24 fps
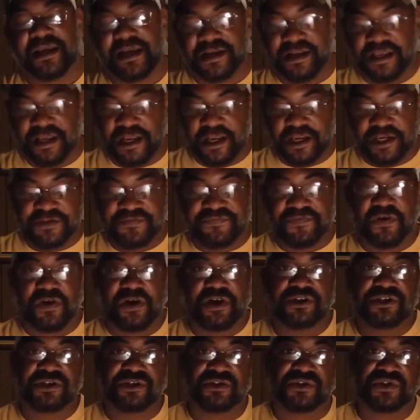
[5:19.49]
that as far
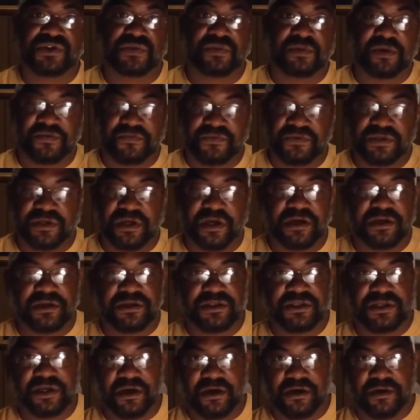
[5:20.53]
as your swivels are
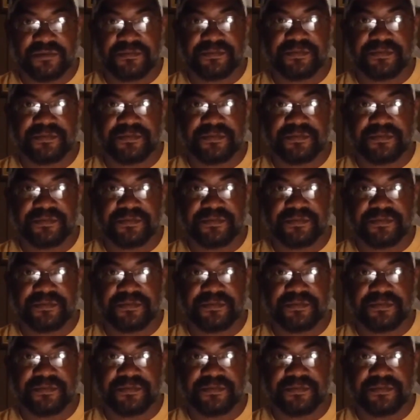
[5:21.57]
concerned,